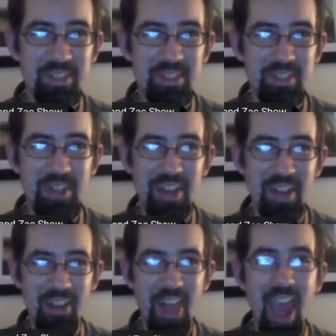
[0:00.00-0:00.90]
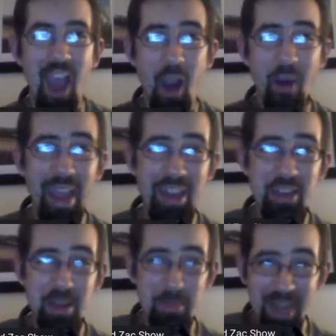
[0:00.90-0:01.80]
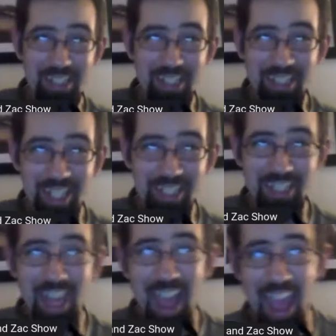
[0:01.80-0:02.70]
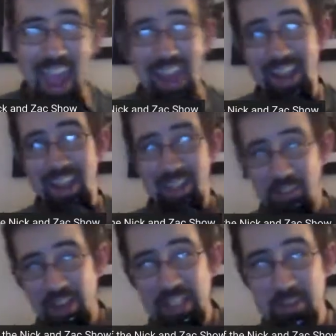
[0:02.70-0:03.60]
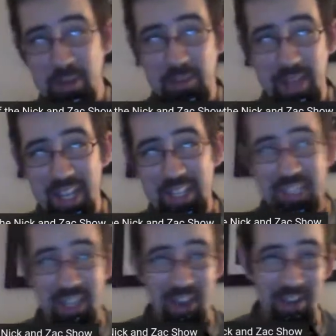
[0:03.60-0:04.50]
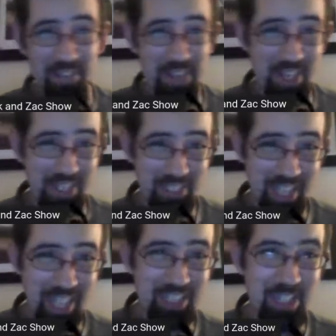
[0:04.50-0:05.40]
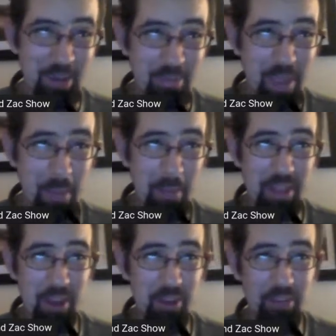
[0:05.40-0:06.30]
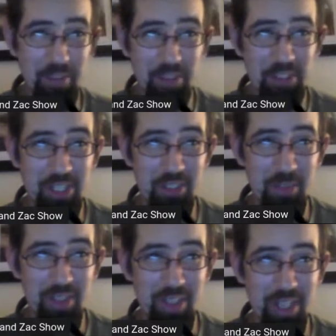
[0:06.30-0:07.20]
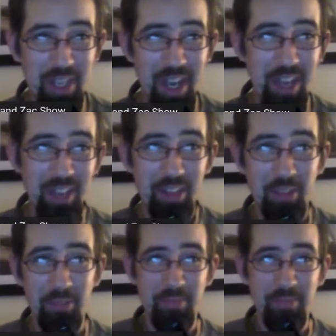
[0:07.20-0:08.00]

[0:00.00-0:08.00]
You didn't know that? Oh, and you can message us at the Facebook page of the Nick and Zac Show. But don't confuse us with the little...